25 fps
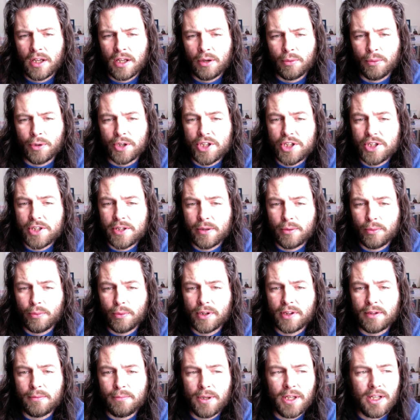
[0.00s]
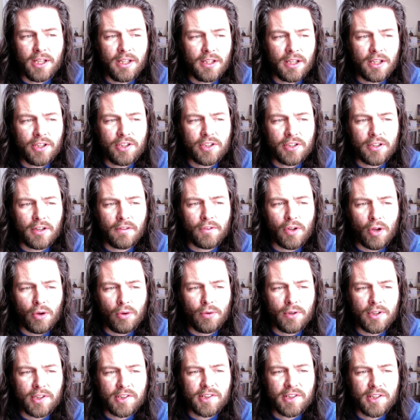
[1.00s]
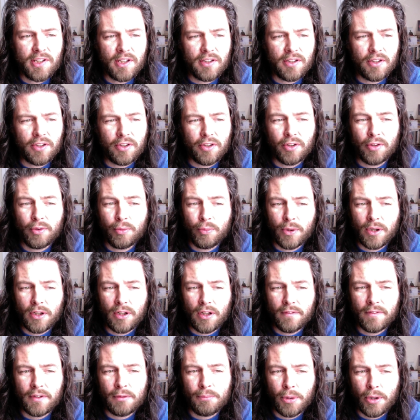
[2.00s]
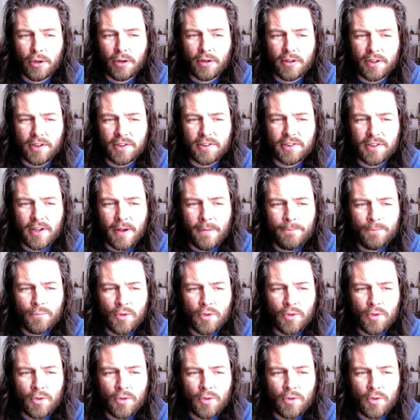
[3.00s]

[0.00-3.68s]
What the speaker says: which, with the mediation of the Holy See and the goodwill of the parties,